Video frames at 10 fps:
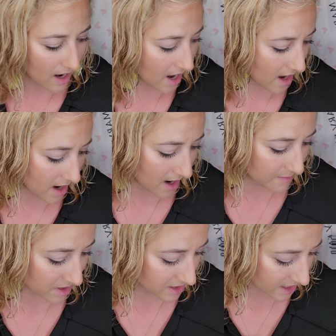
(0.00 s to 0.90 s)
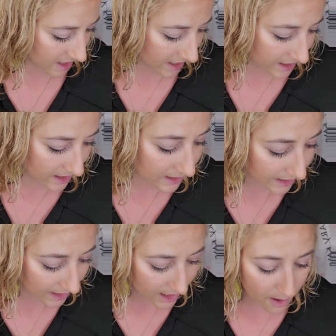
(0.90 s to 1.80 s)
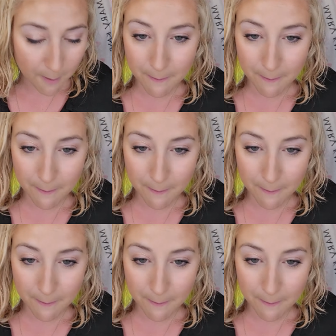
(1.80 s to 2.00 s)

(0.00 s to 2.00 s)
I'm going to take a clean